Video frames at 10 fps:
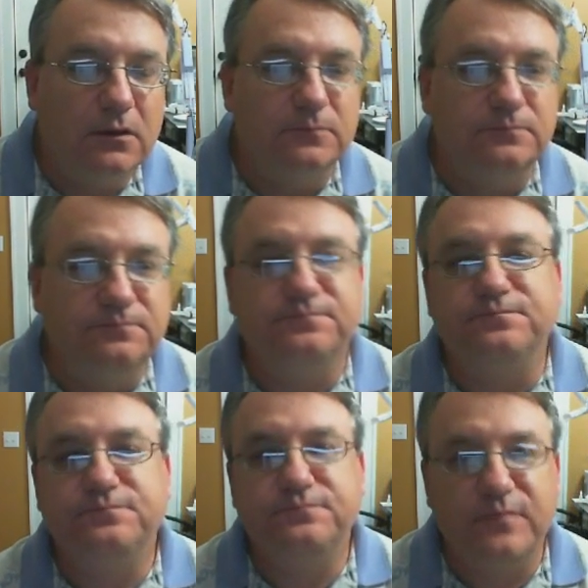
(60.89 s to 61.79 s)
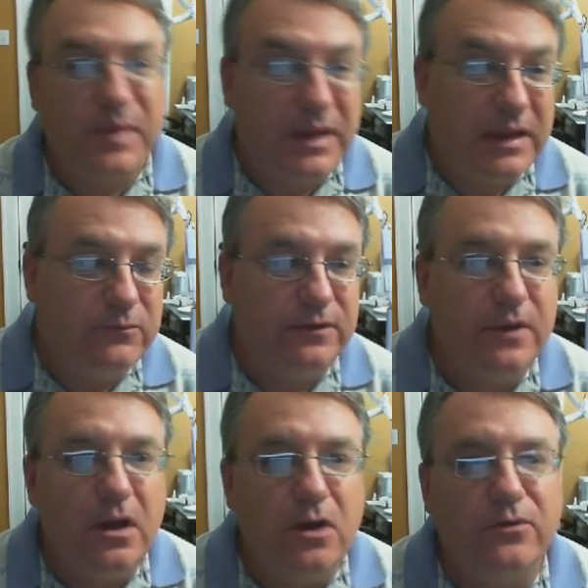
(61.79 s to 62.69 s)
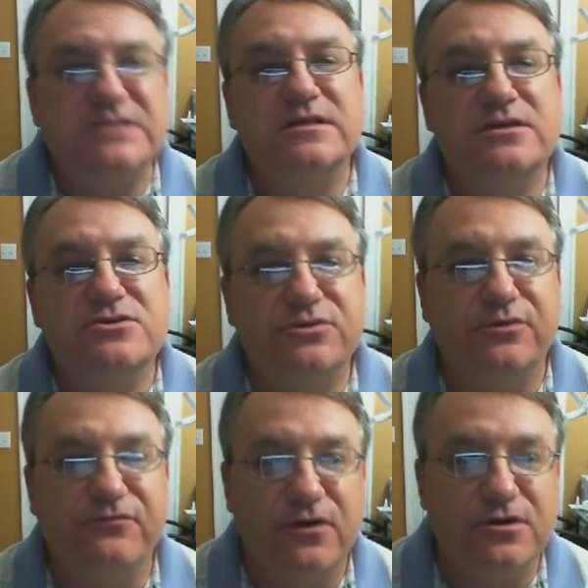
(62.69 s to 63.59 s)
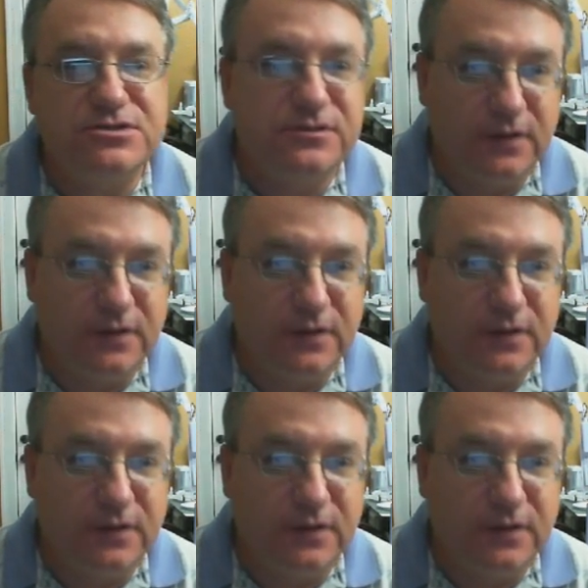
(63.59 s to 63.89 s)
To begin with, resolution refers to the